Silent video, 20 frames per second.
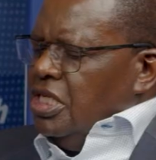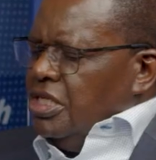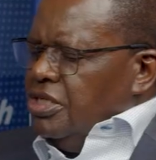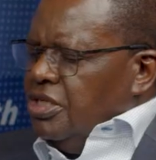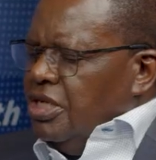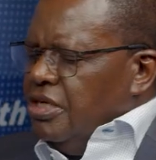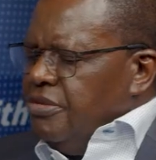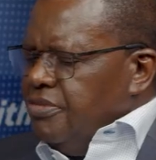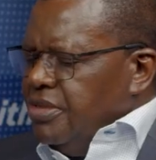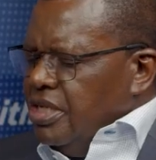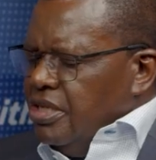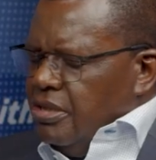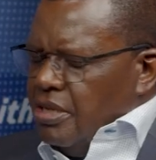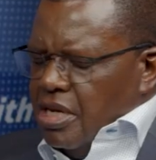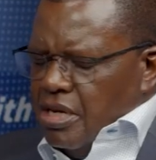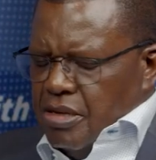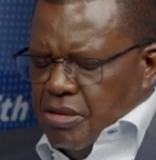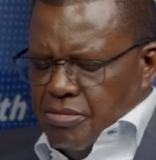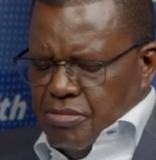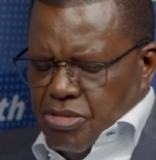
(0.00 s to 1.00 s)
Tell me,
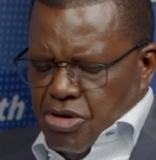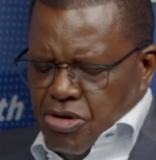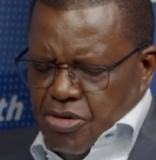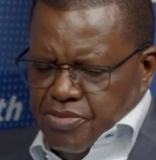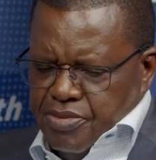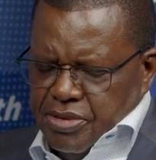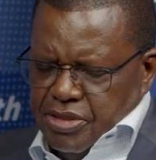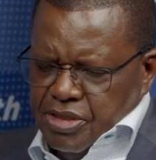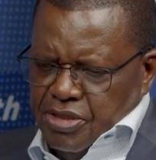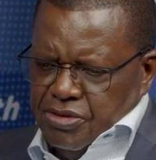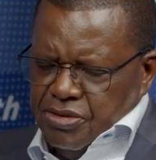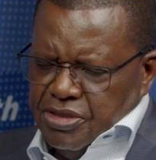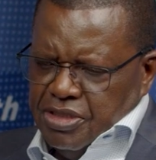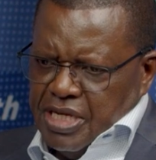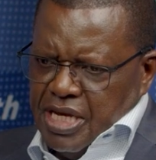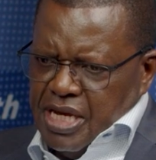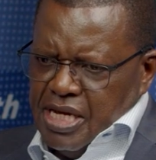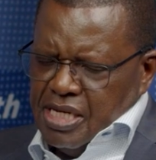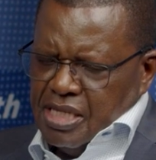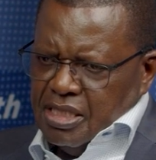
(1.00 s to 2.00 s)
Hopewell, you're
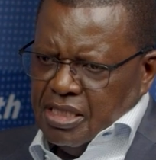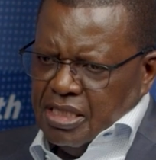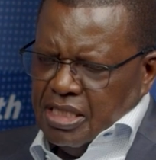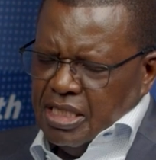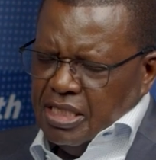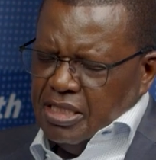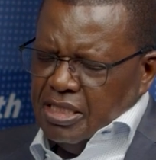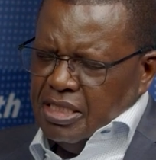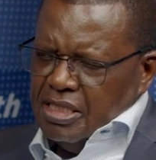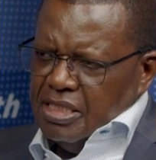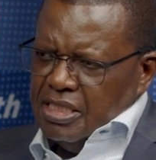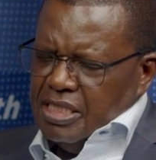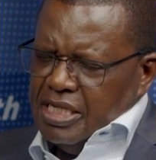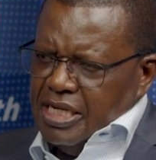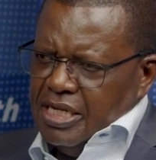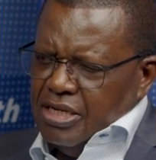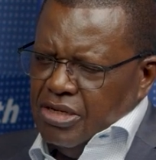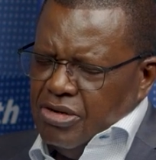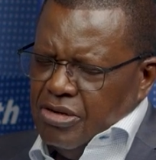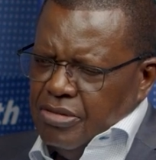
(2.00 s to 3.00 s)
saying this is
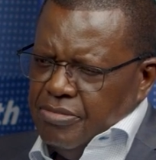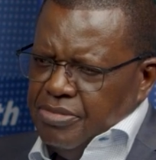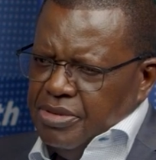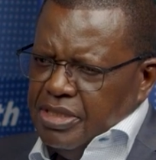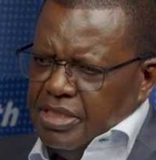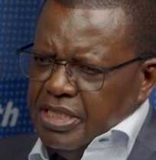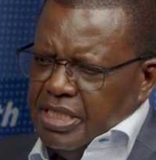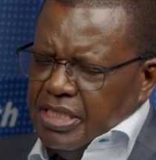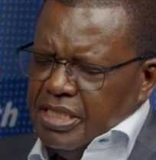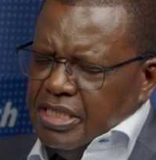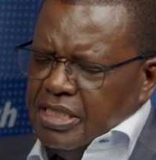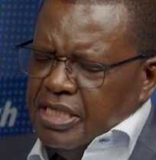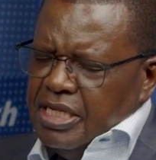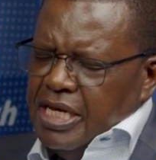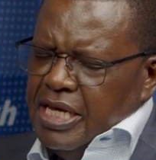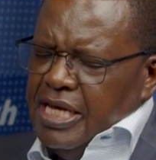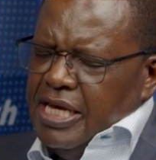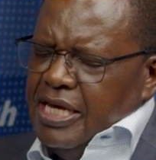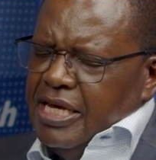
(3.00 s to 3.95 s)
incompetence.